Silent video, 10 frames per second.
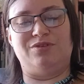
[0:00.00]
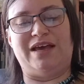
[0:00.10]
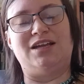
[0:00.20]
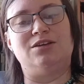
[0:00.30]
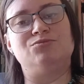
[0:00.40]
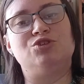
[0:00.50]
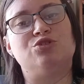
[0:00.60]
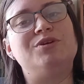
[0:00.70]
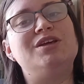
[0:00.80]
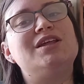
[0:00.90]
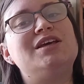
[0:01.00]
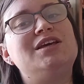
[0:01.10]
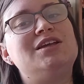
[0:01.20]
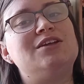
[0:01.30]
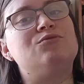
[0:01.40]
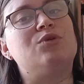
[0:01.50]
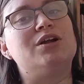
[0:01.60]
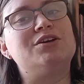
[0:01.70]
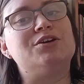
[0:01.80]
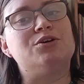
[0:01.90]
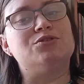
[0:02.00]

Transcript: Adam told me that he didn't want to go.